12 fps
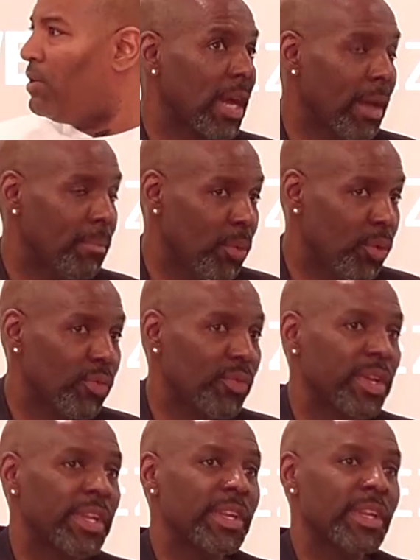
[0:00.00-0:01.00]
I'm
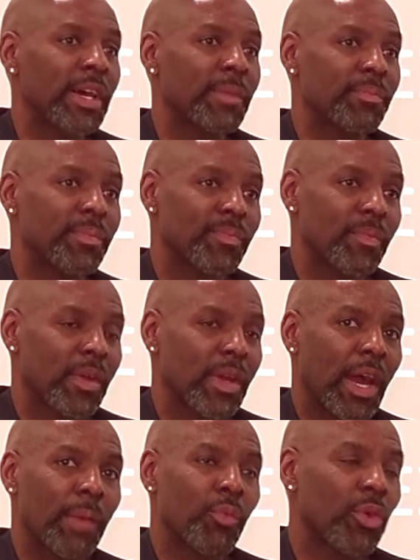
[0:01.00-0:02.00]
moving. I'm
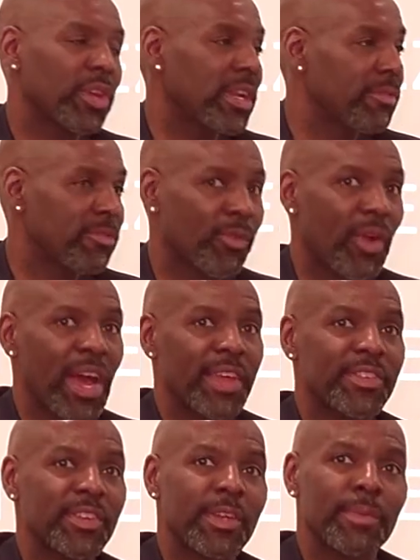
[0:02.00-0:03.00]
working at
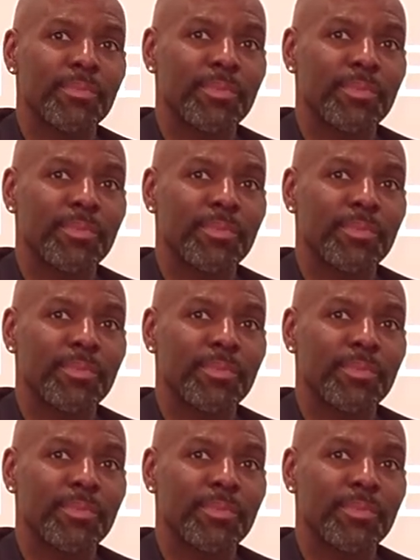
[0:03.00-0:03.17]
Verizon.